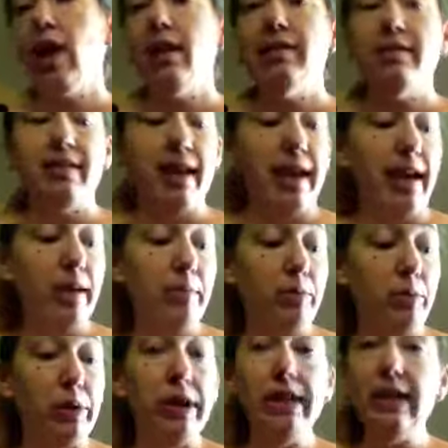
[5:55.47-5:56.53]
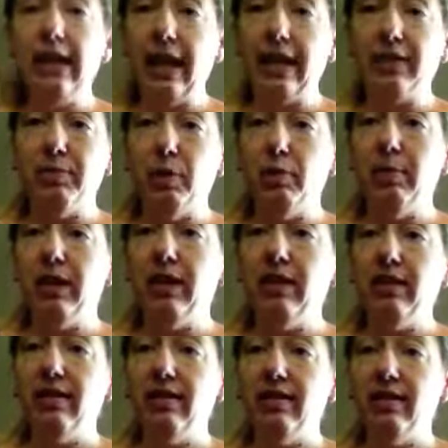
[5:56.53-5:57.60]
Sam really likes
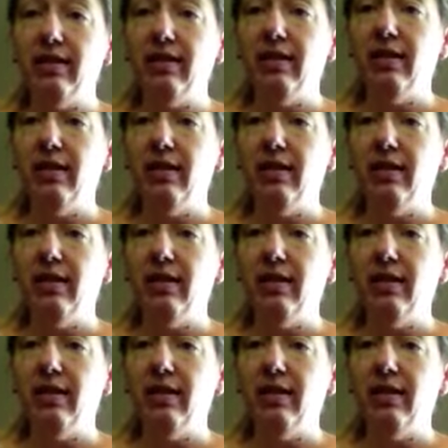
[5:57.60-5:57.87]
mobiles.